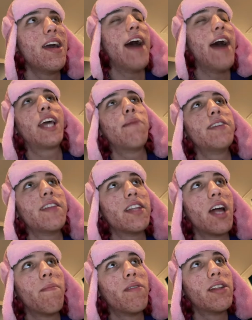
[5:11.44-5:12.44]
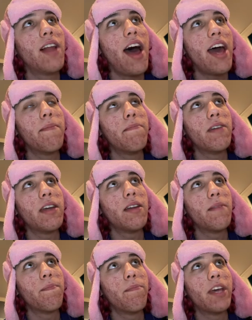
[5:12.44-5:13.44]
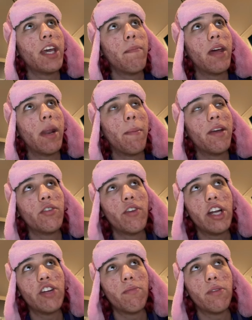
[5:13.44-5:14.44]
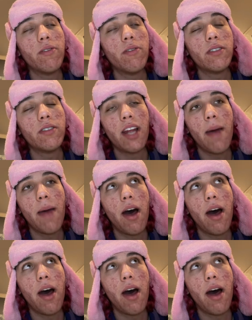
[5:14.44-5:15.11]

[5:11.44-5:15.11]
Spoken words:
I just kept seeing the number a lot, and me and Minimus Rage from Houston,